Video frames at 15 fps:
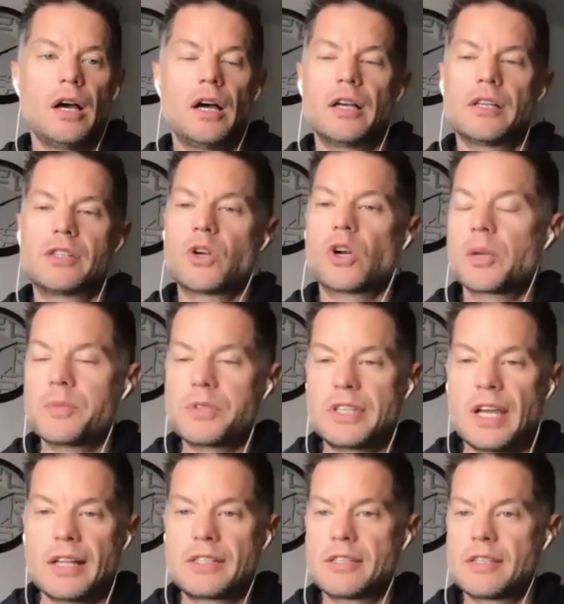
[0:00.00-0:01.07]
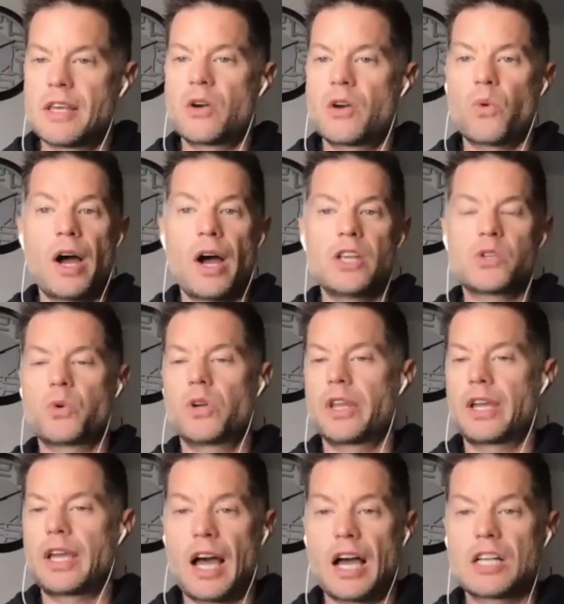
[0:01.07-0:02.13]
circumstances that arise where the
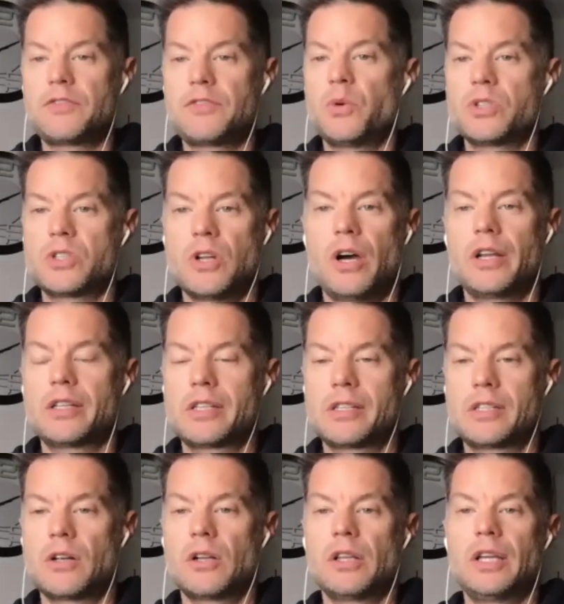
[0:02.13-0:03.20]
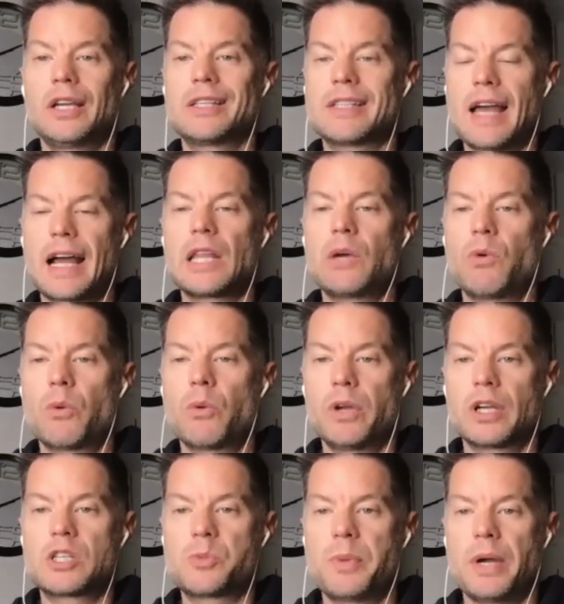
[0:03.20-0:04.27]
cash flow is not necessarily exactly where we
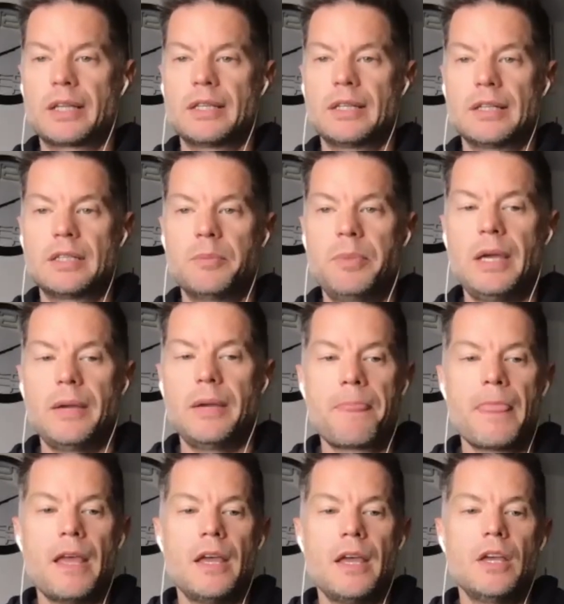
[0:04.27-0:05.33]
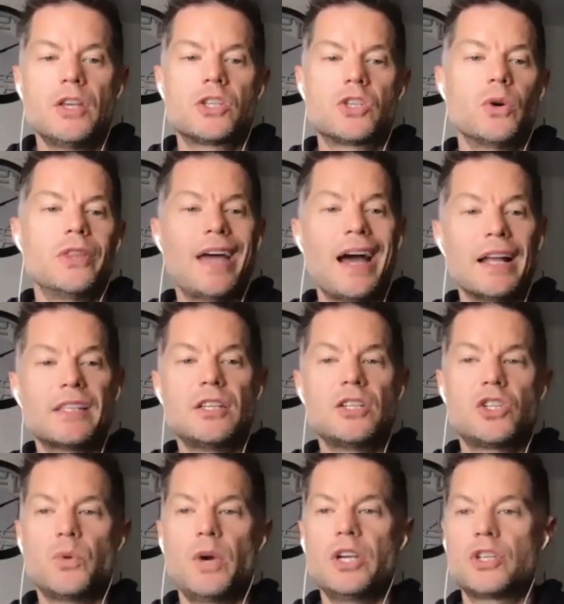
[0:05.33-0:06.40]
expected it to be. So in that
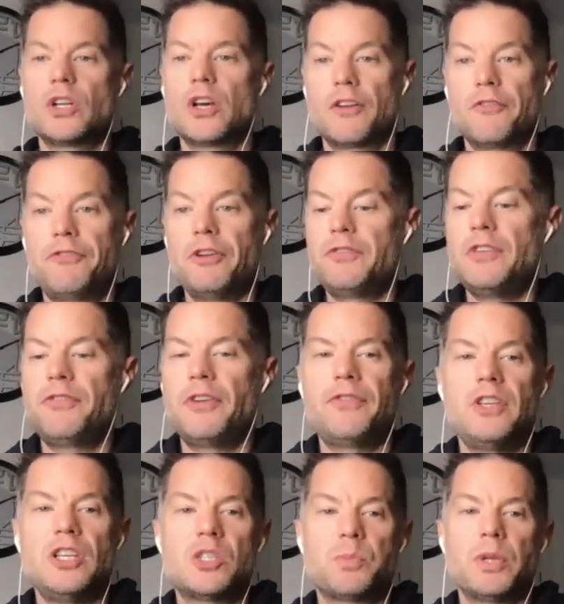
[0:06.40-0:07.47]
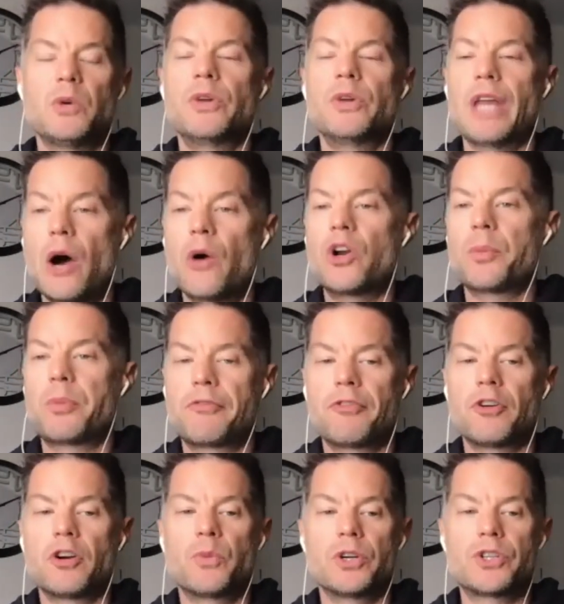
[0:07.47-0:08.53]
situation, on a 50-50 split without a
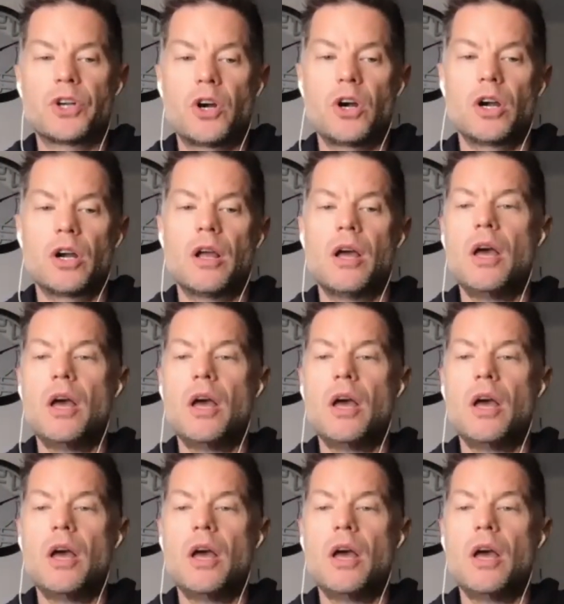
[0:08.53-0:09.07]
preferred return,